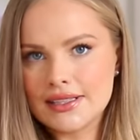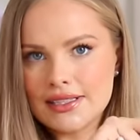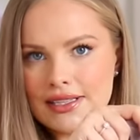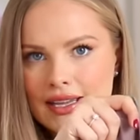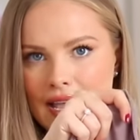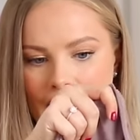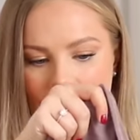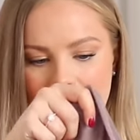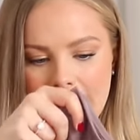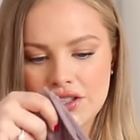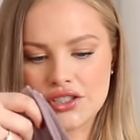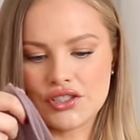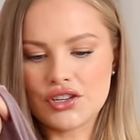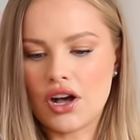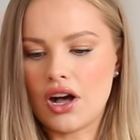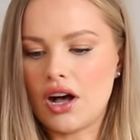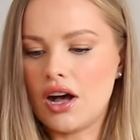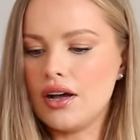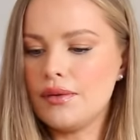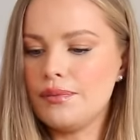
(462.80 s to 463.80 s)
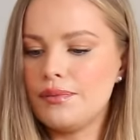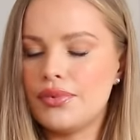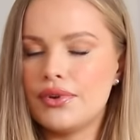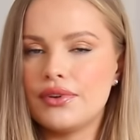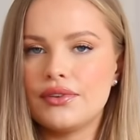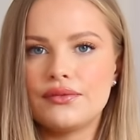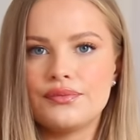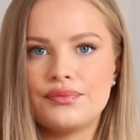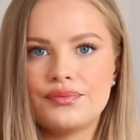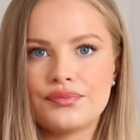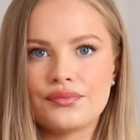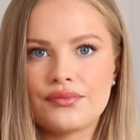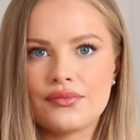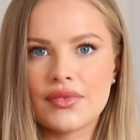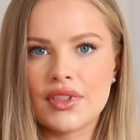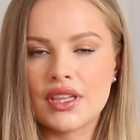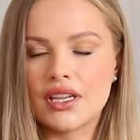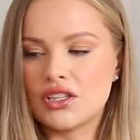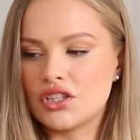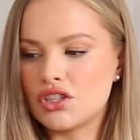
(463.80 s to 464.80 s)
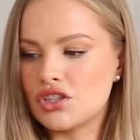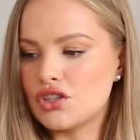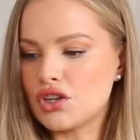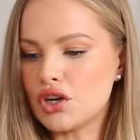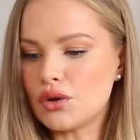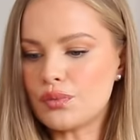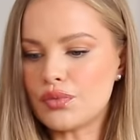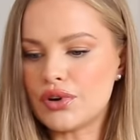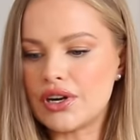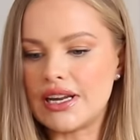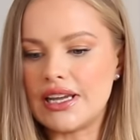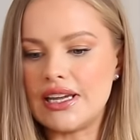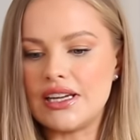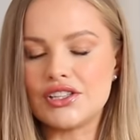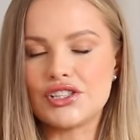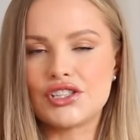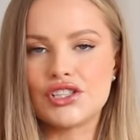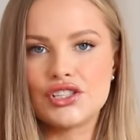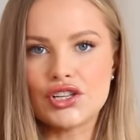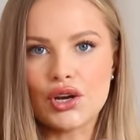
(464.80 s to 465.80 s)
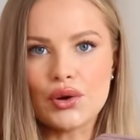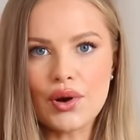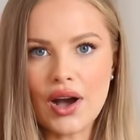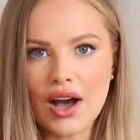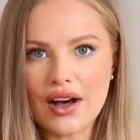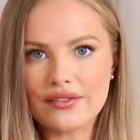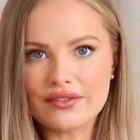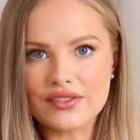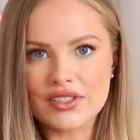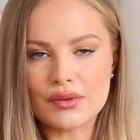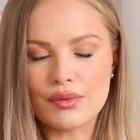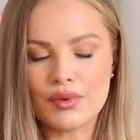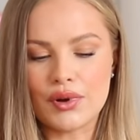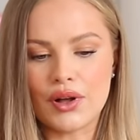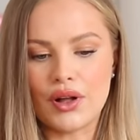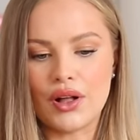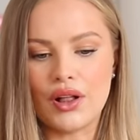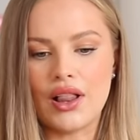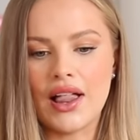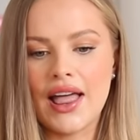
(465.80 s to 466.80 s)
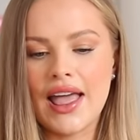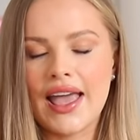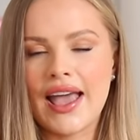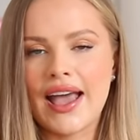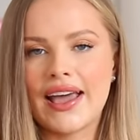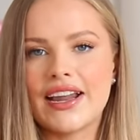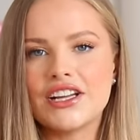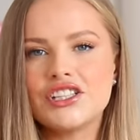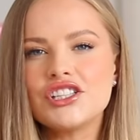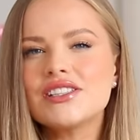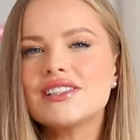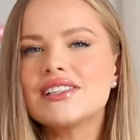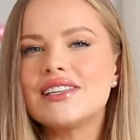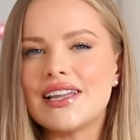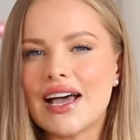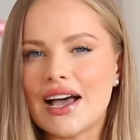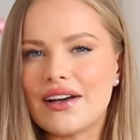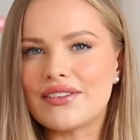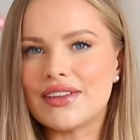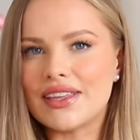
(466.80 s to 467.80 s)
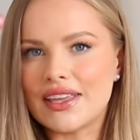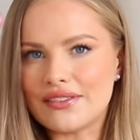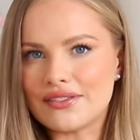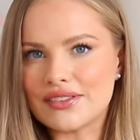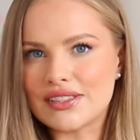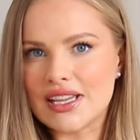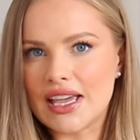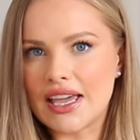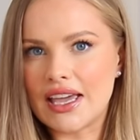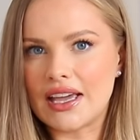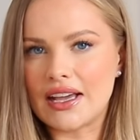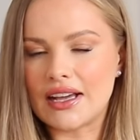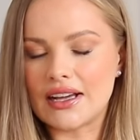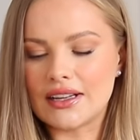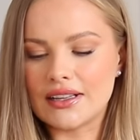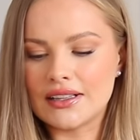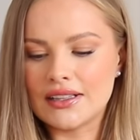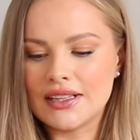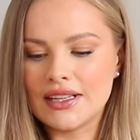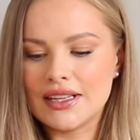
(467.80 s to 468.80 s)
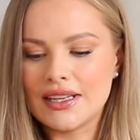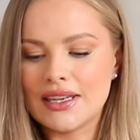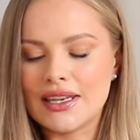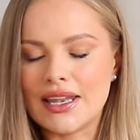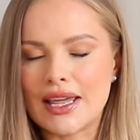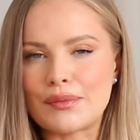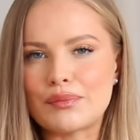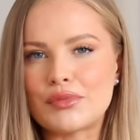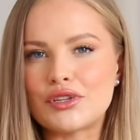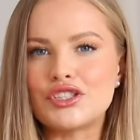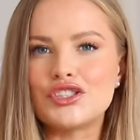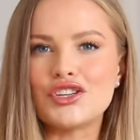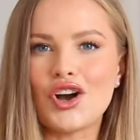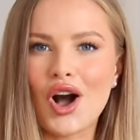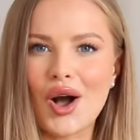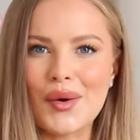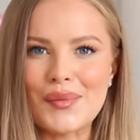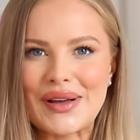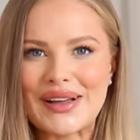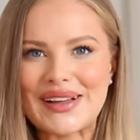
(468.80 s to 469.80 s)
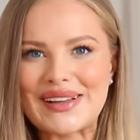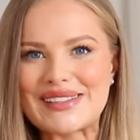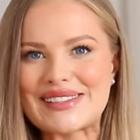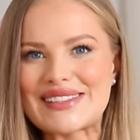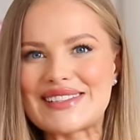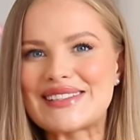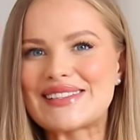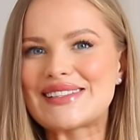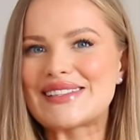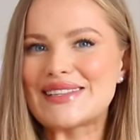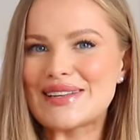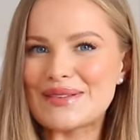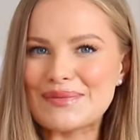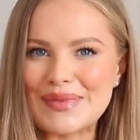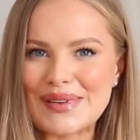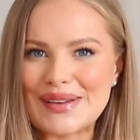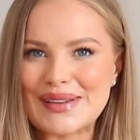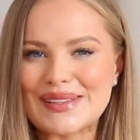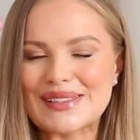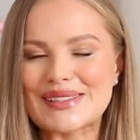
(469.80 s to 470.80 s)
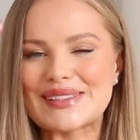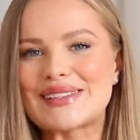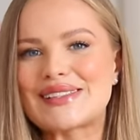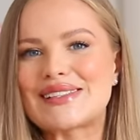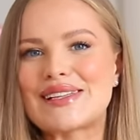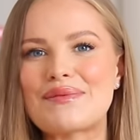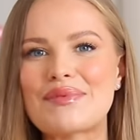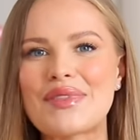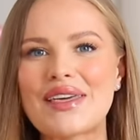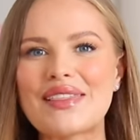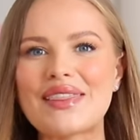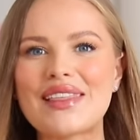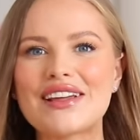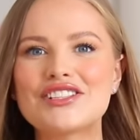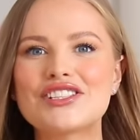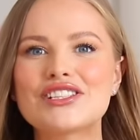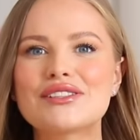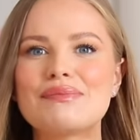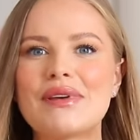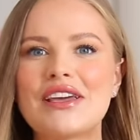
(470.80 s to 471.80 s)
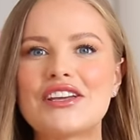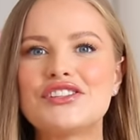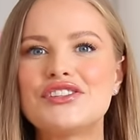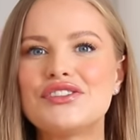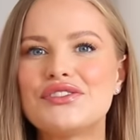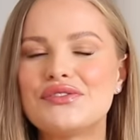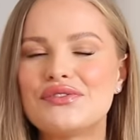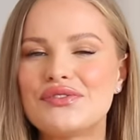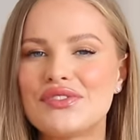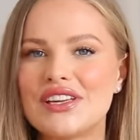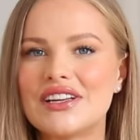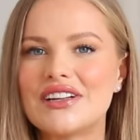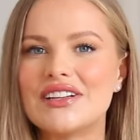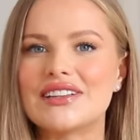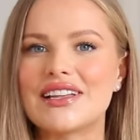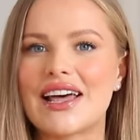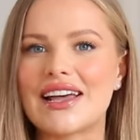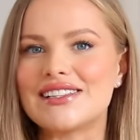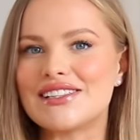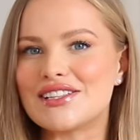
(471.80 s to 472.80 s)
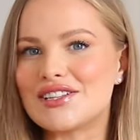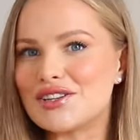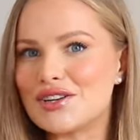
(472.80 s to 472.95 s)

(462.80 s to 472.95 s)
tank top. So pretty, so comfortable, and I just love gifting like pajamas and slippers and something that just makes you feel nice